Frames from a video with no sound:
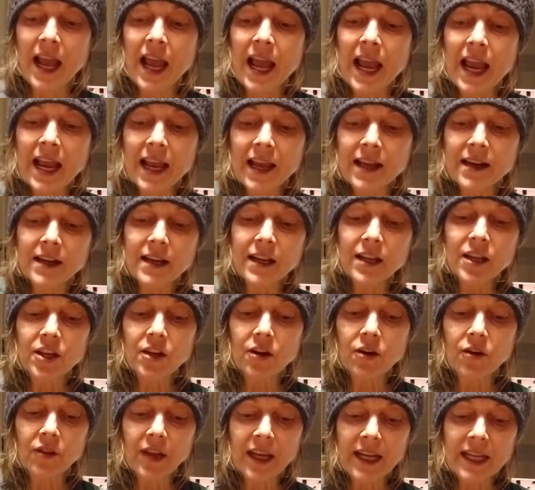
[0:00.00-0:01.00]
And,
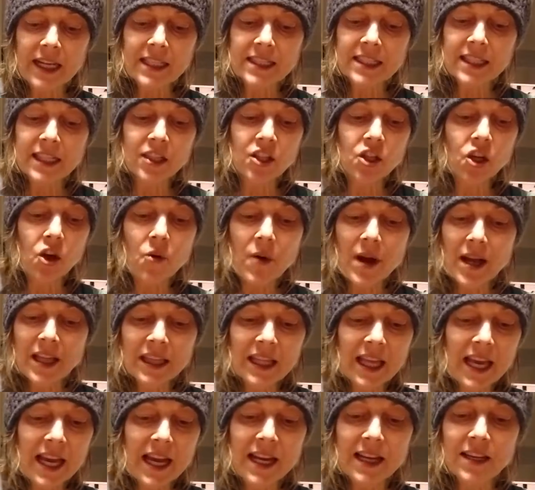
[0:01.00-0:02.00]
like I said, go
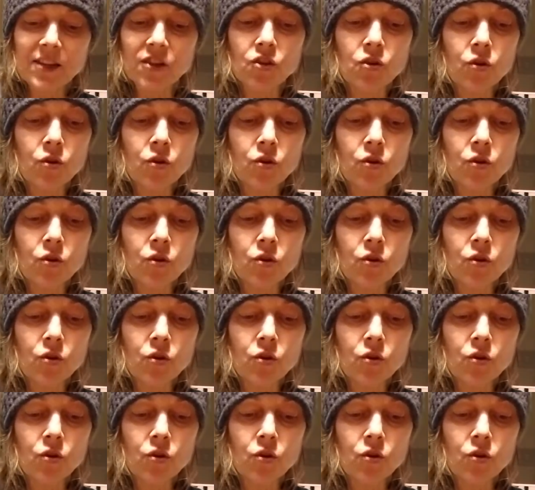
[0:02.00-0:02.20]
online,